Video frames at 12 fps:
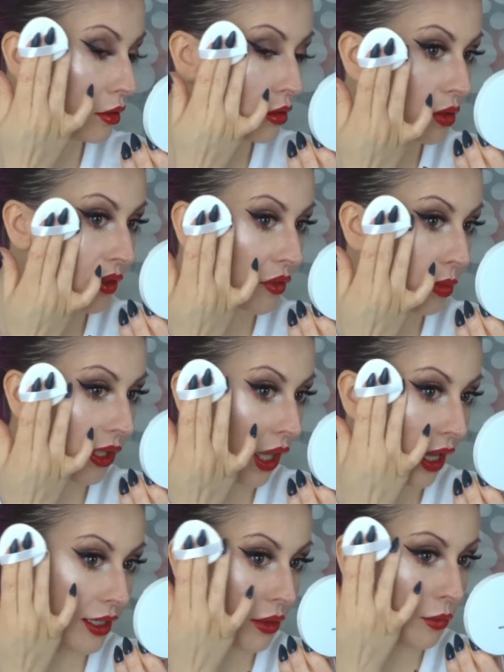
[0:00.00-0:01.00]
So I've
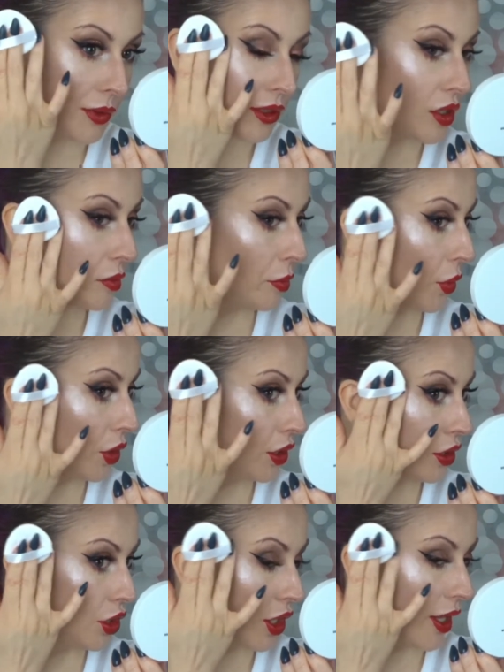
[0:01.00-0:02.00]
applied it with the
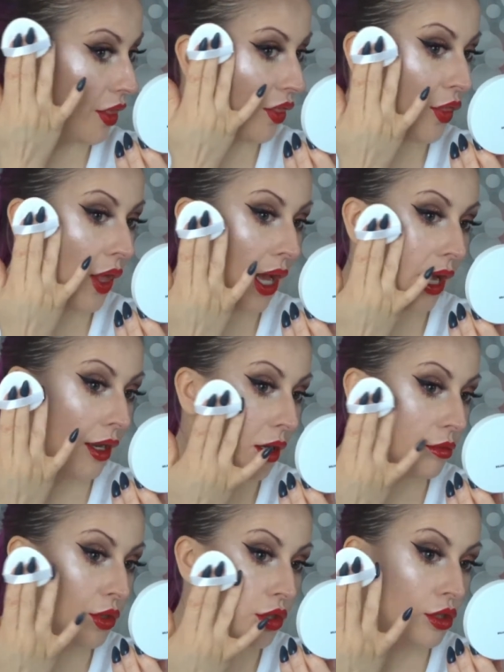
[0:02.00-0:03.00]
sponge and then
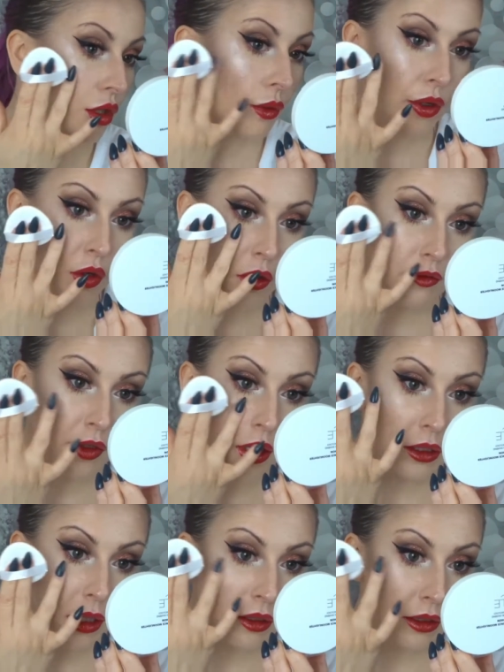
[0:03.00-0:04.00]
I'm just going over
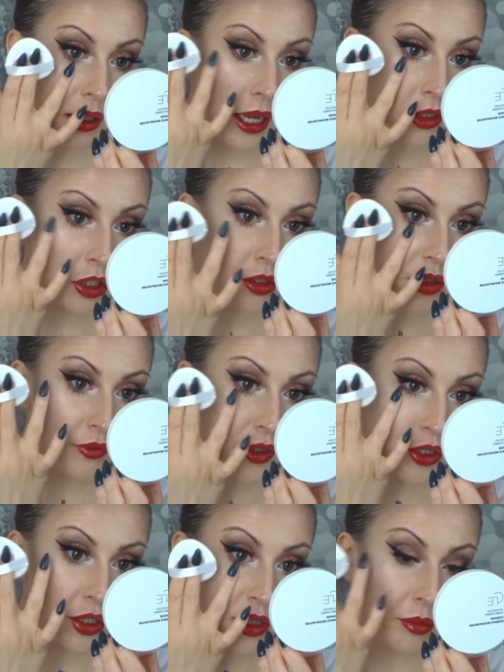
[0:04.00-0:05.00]
like the edges of
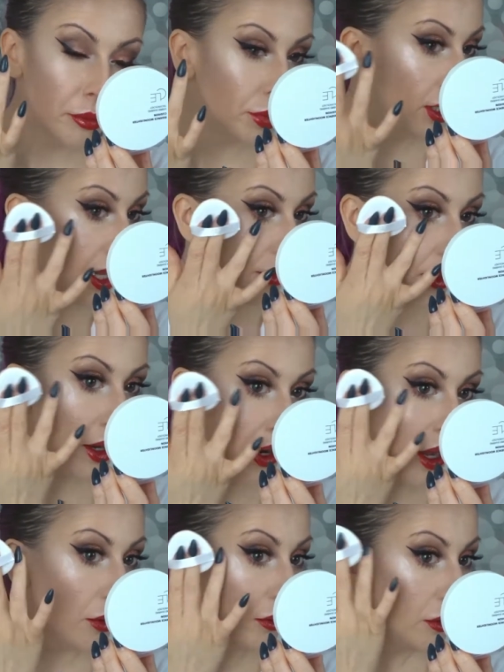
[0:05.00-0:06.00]
it just to blend that
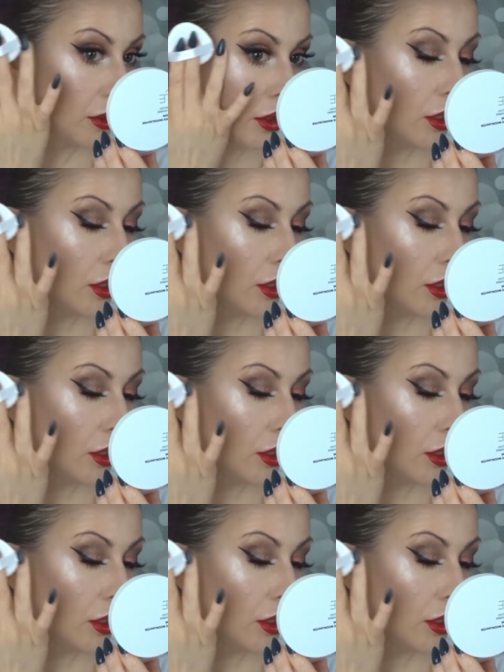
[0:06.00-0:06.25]
out.